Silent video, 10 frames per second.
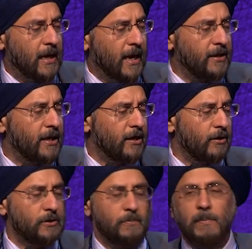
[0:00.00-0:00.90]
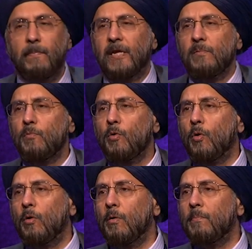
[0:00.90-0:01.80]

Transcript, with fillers: and there are going to be many more.